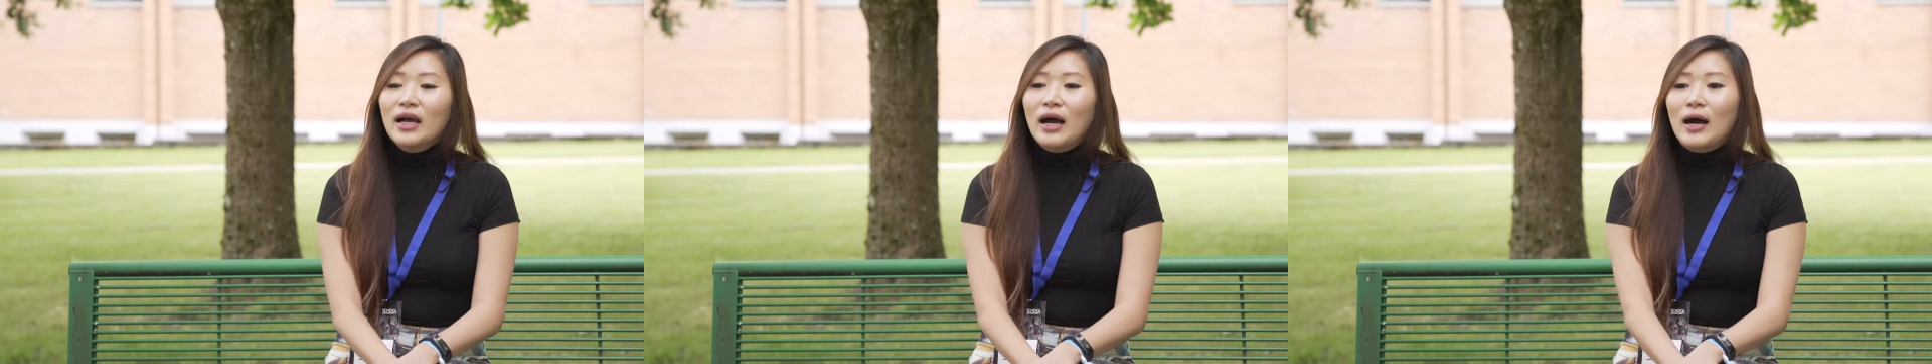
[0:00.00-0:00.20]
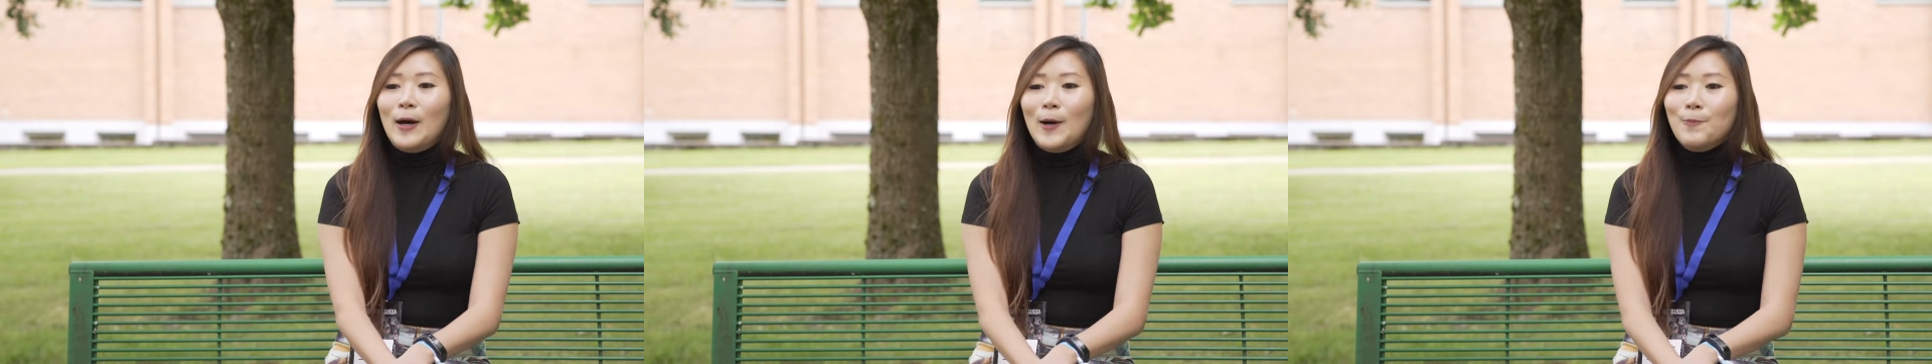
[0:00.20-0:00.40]

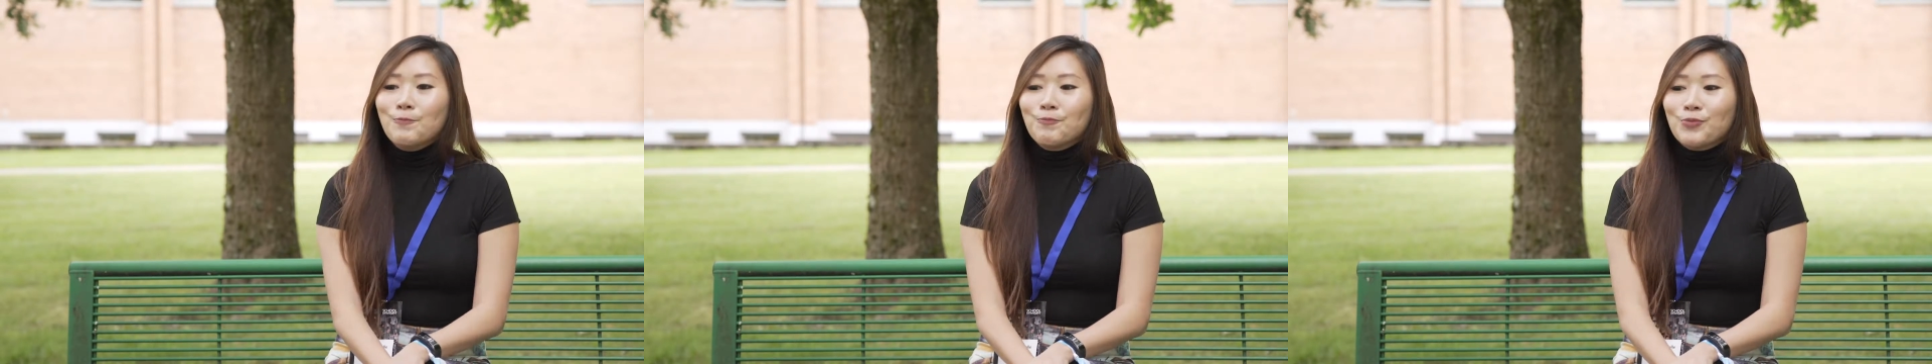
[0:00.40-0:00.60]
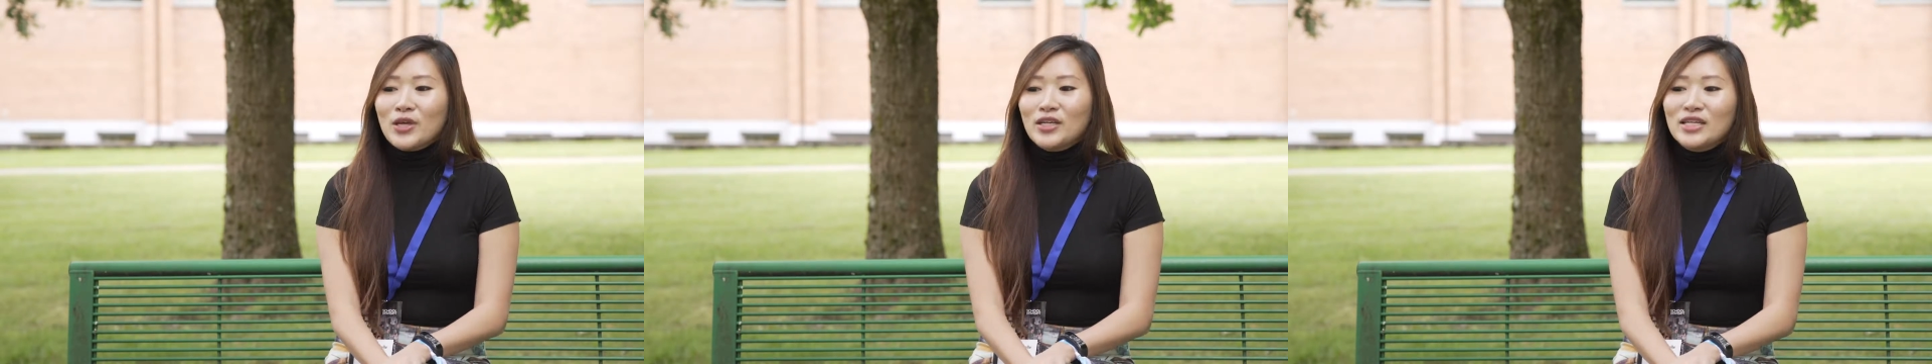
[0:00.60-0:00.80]

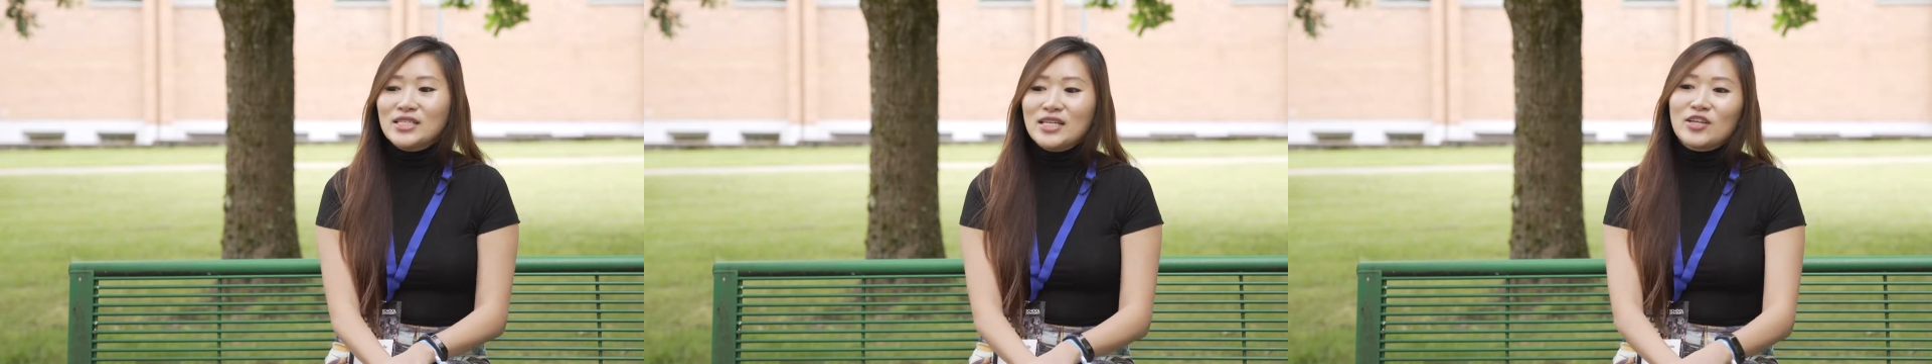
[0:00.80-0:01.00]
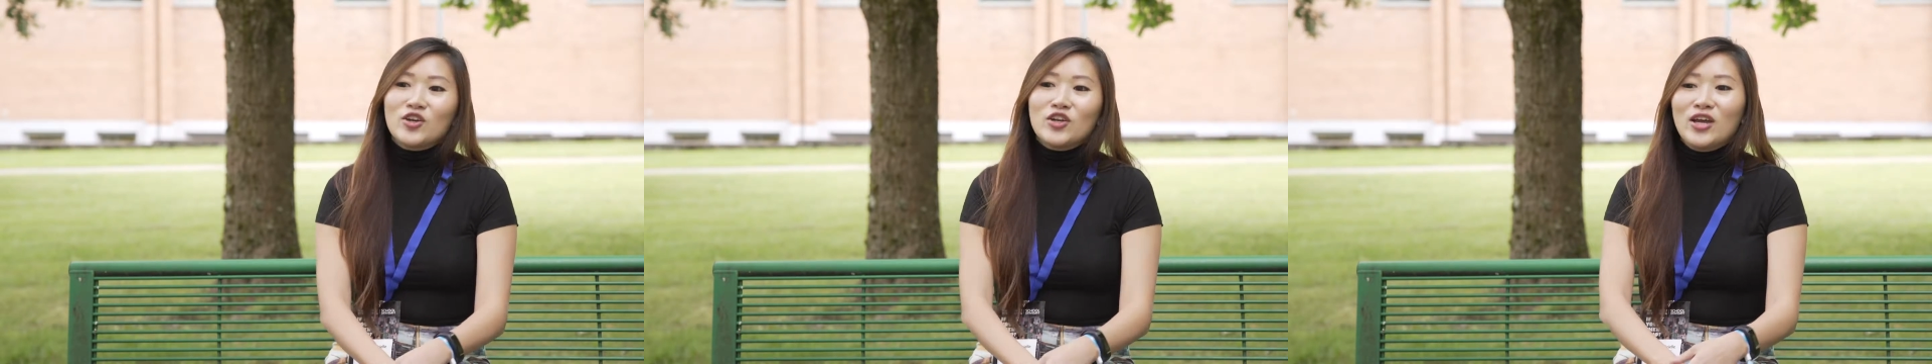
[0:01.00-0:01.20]
and they
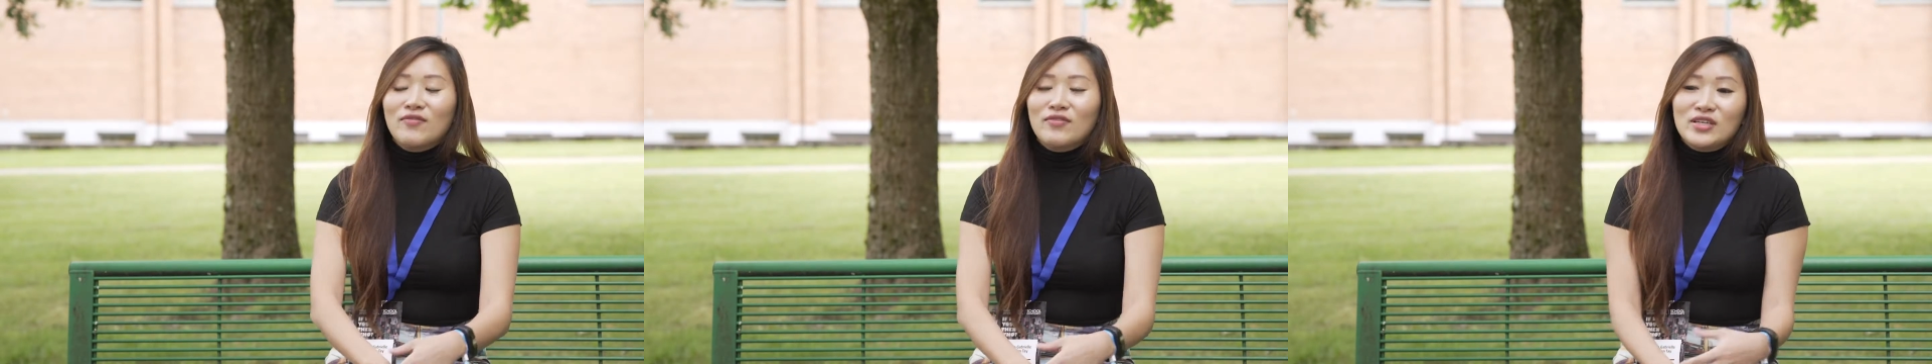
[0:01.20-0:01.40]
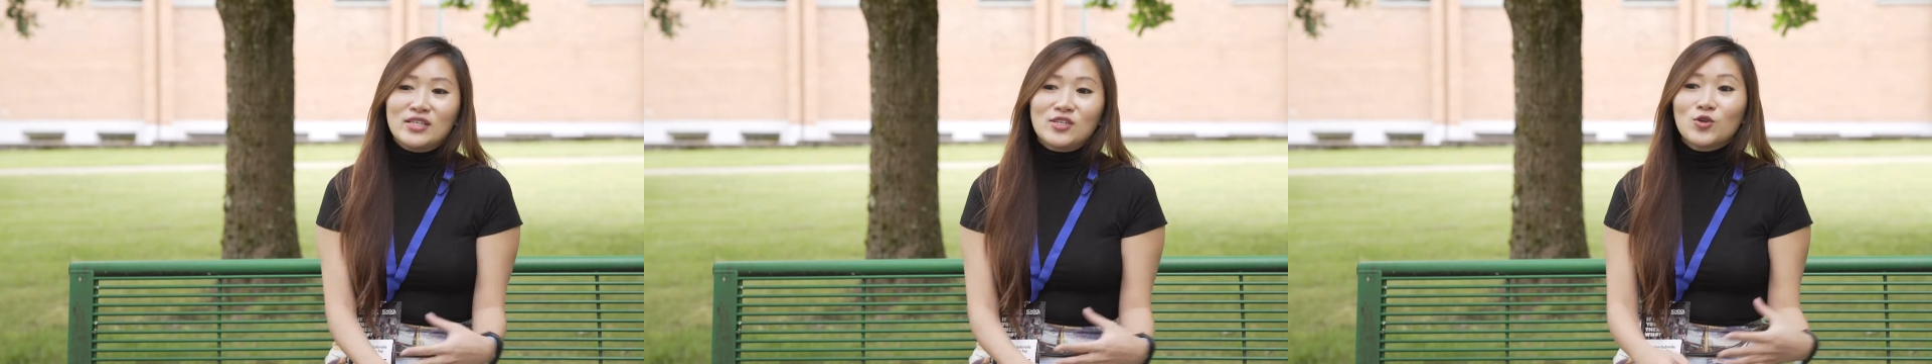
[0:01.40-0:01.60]
said they're going to
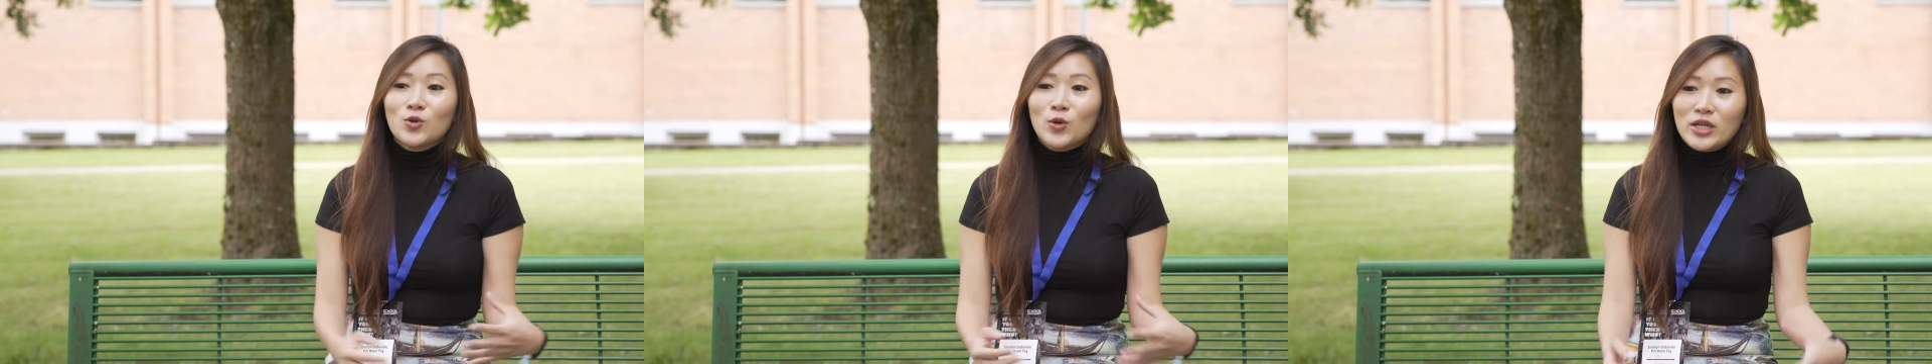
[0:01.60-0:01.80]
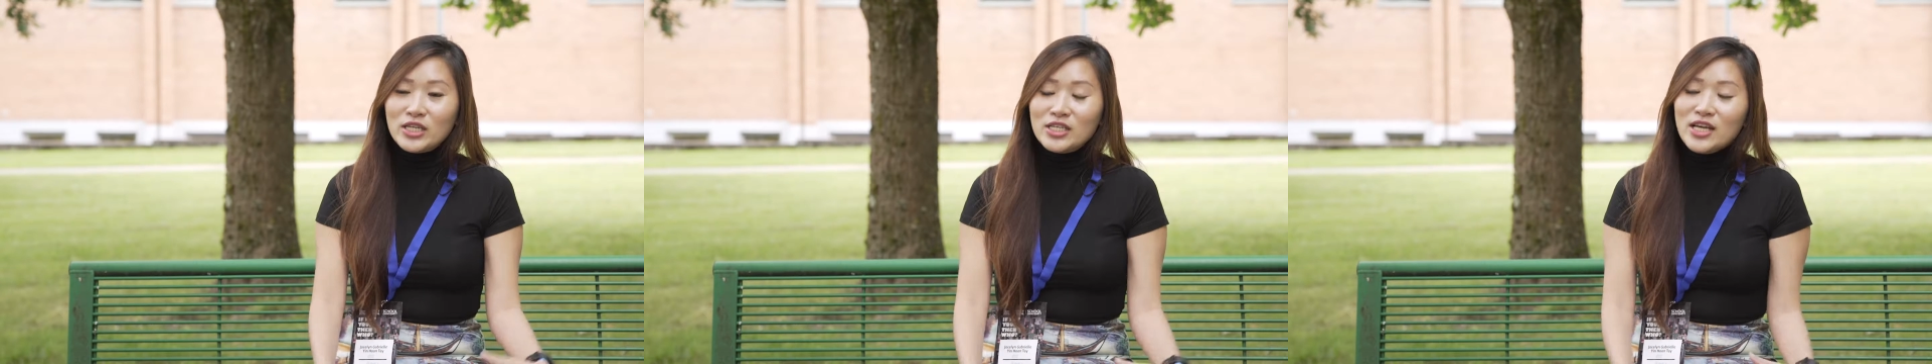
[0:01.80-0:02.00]
have a
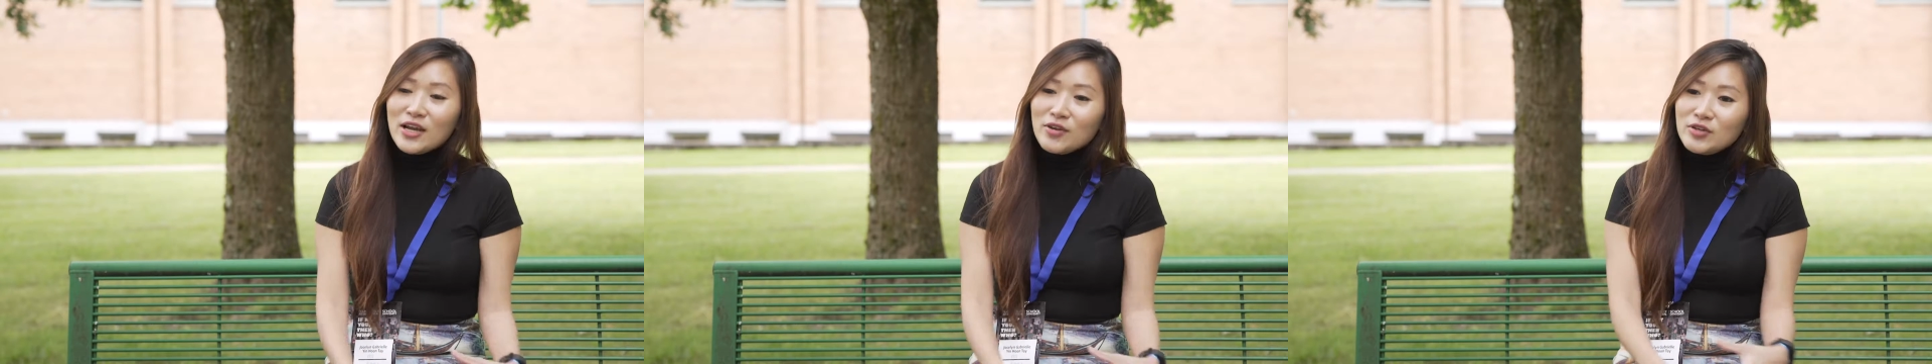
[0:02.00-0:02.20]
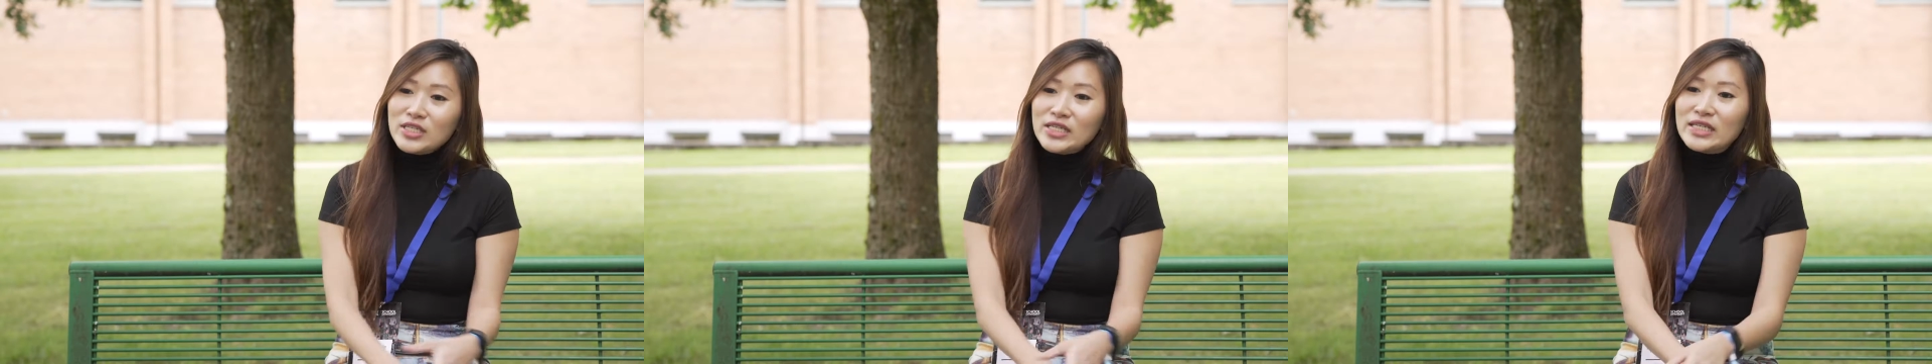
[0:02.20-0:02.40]
school on
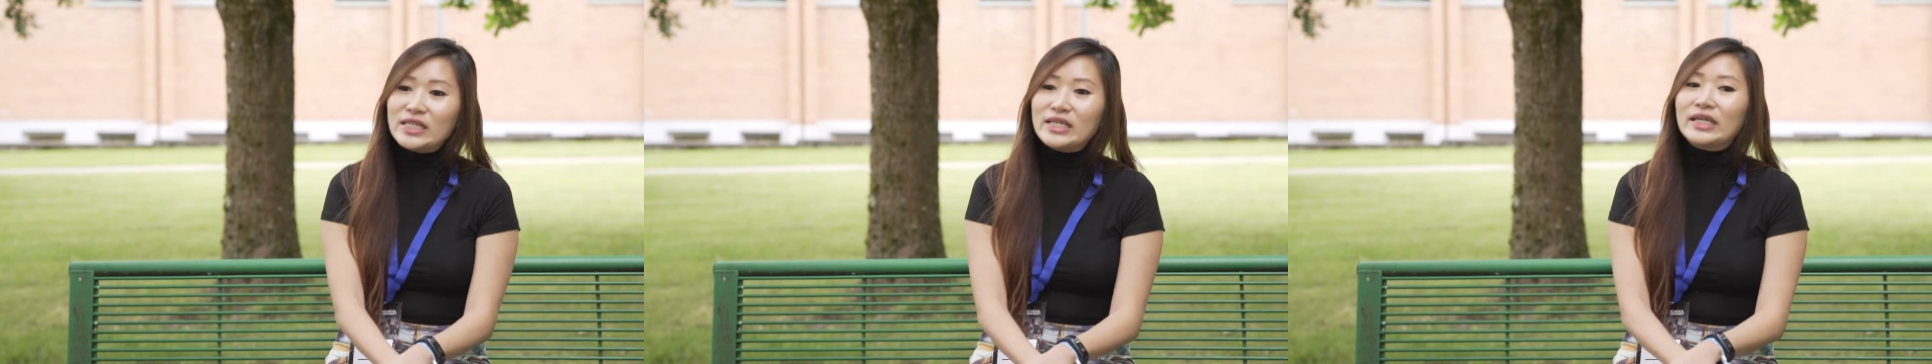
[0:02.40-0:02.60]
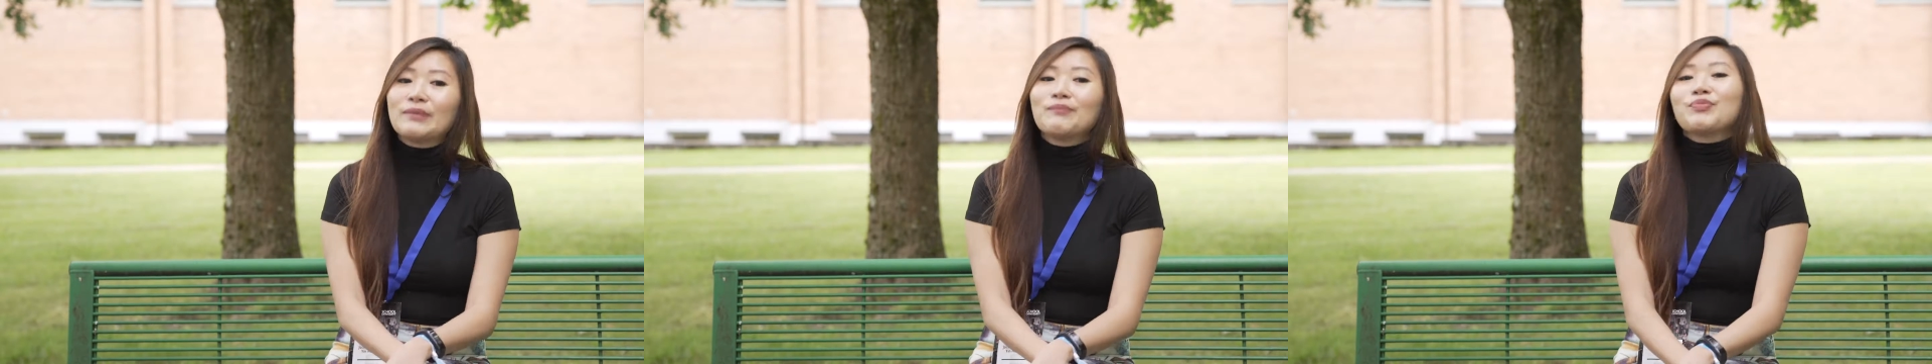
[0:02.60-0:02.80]

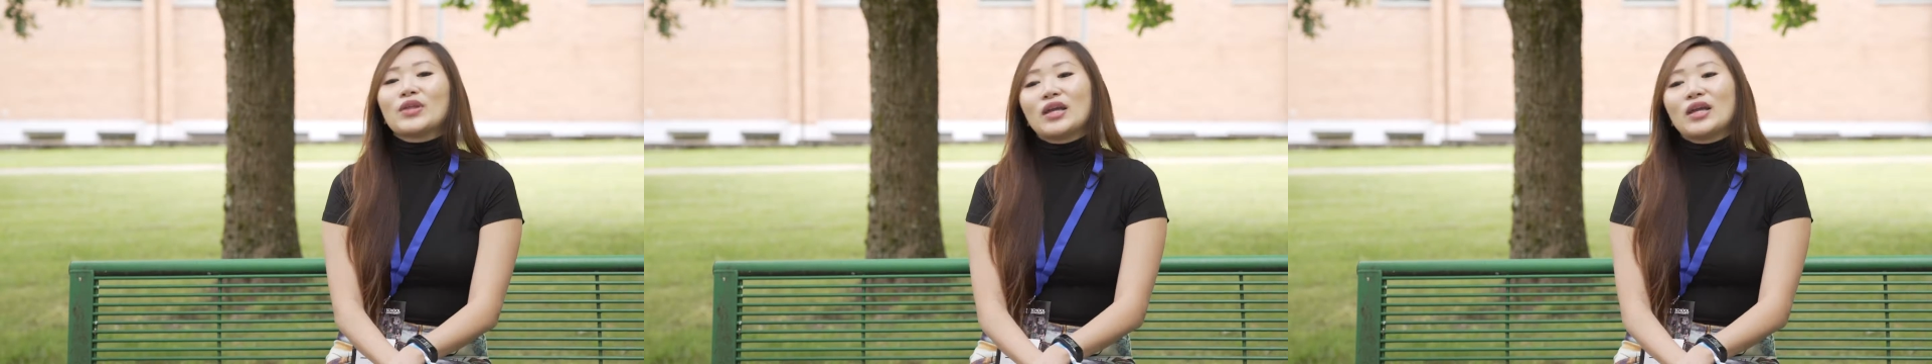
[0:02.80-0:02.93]
integrity,